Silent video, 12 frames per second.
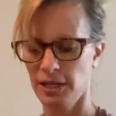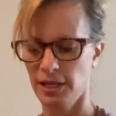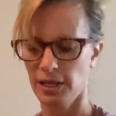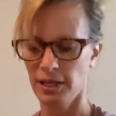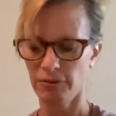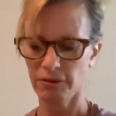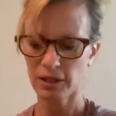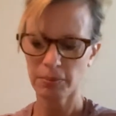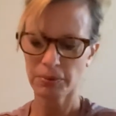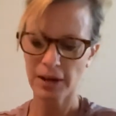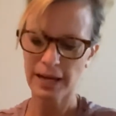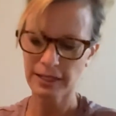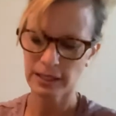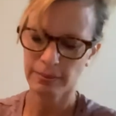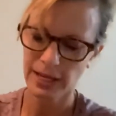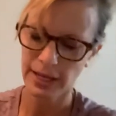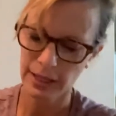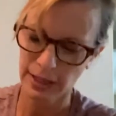And then we're going to practice
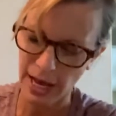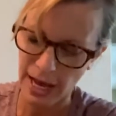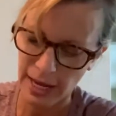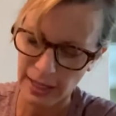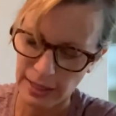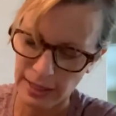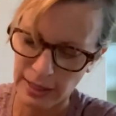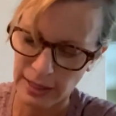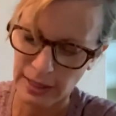making lines.